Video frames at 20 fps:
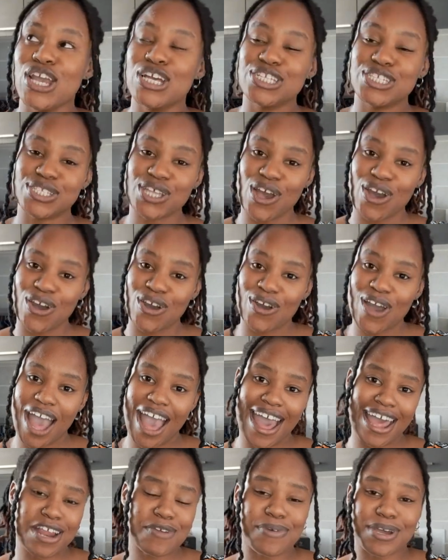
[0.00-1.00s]
So
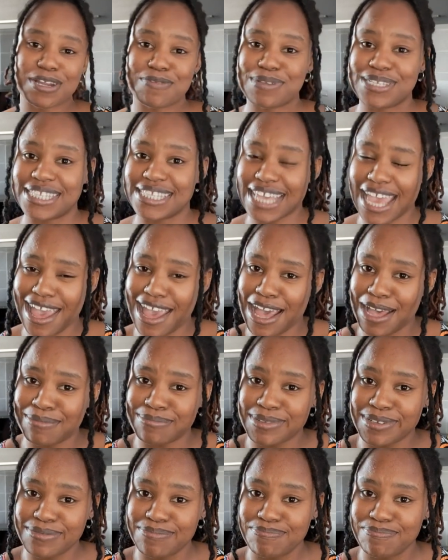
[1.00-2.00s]
I don't want to be
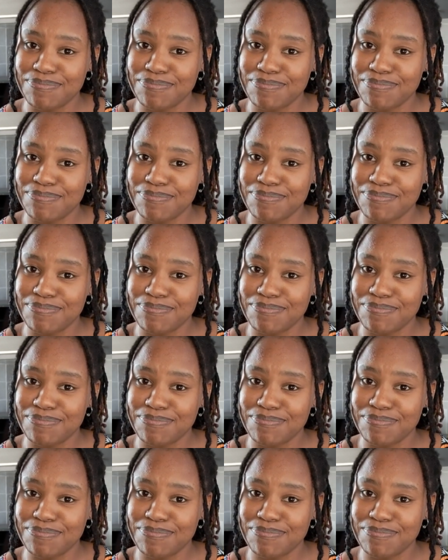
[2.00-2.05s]
scammed